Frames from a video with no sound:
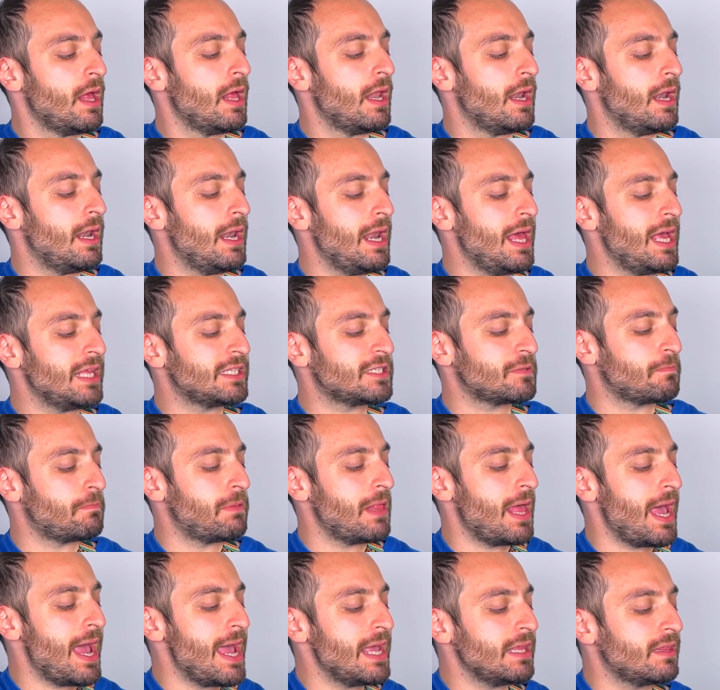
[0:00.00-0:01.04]
Let's
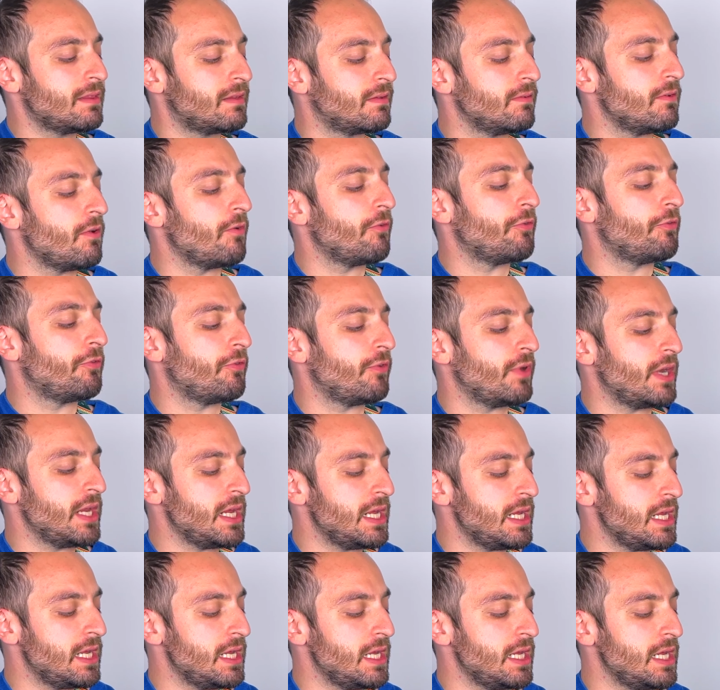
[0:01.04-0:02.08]
play it.
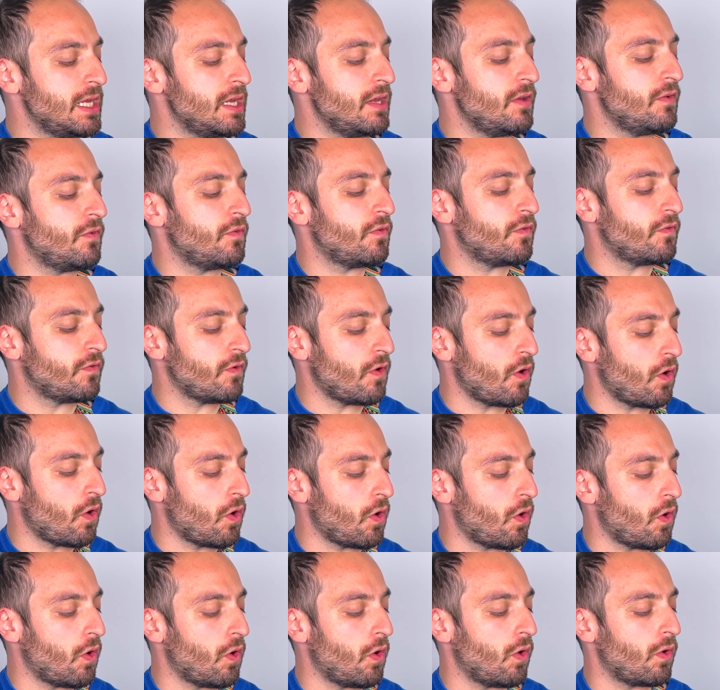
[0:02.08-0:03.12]
Three,
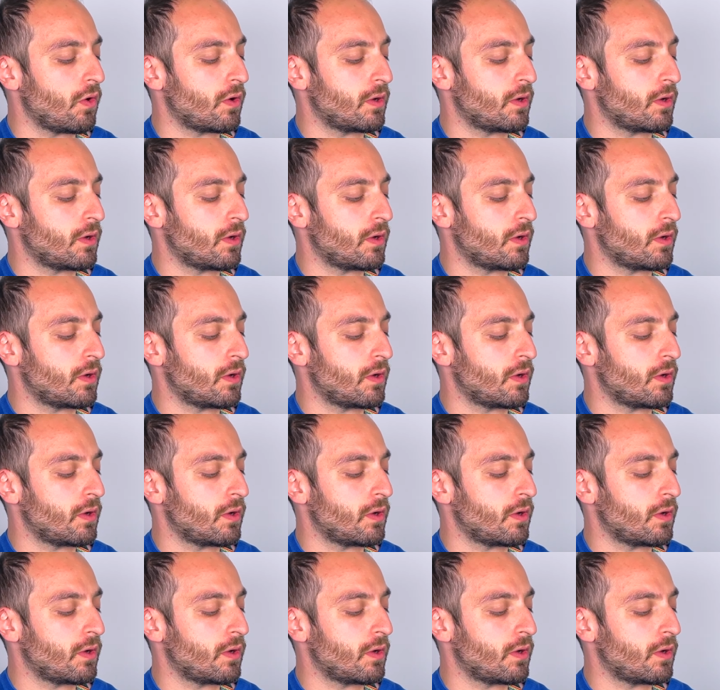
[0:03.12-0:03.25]
four.